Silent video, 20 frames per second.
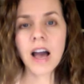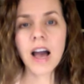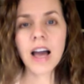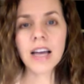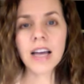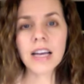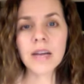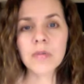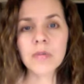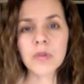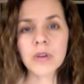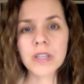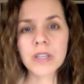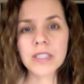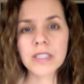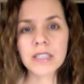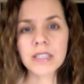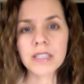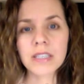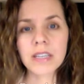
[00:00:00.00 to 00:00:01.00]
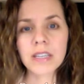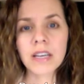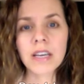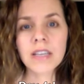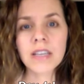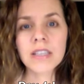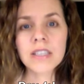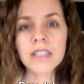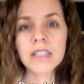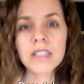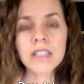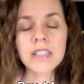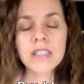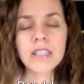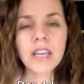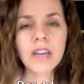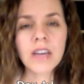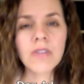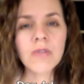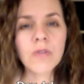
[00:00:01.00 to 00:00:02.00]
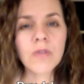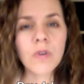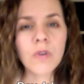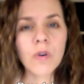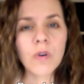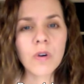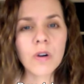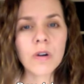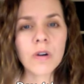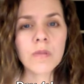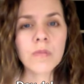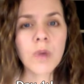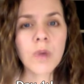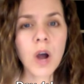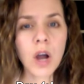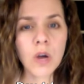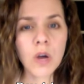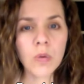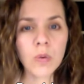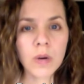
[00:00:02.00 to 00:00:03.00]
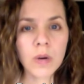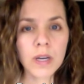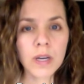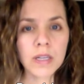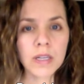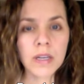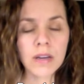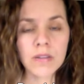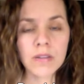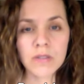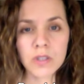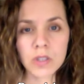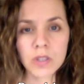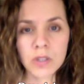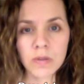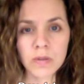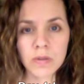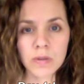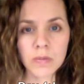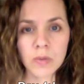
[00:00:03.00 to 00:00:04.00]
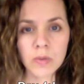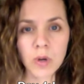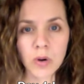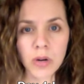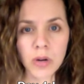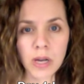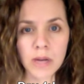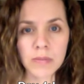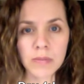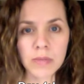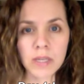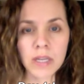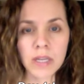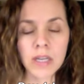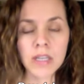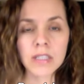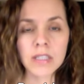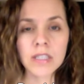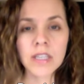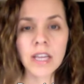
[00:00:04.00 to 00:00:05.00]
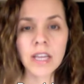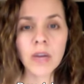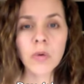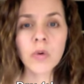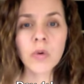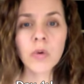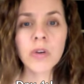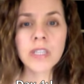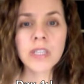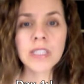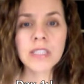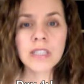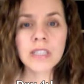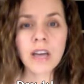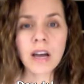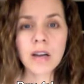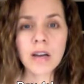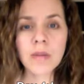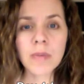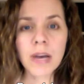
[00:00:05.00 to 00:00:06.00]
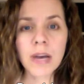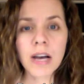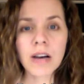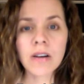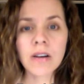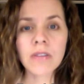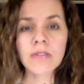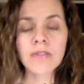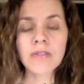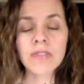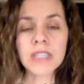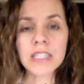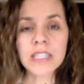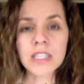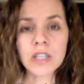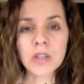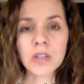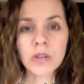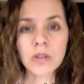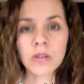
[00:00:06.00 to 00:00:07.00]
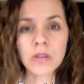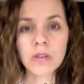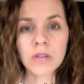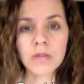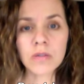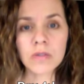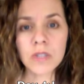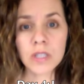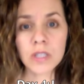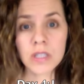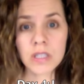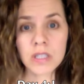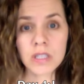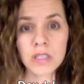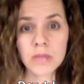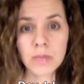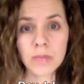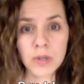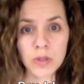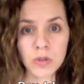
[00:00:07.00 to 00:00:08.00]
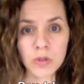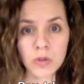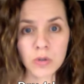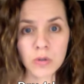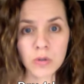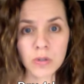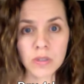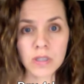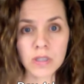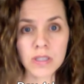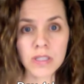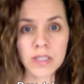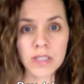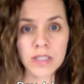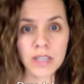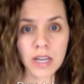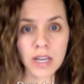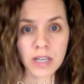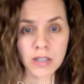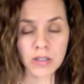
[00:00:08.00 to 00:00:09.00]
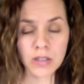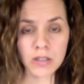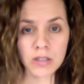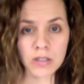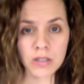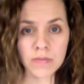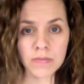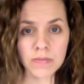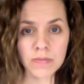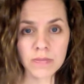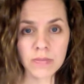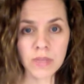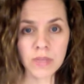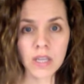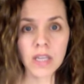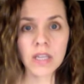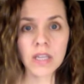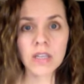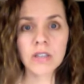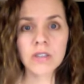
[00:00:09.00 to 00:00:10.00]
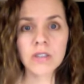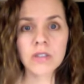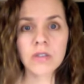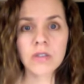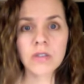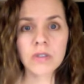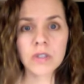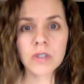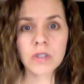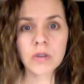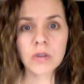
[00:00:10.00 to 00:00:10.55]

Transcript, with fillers: Hi, I'm Gretchen. This is day four, part one of the Servant Program. Today we're going to talk about physical versus spiritual desires. And here's the first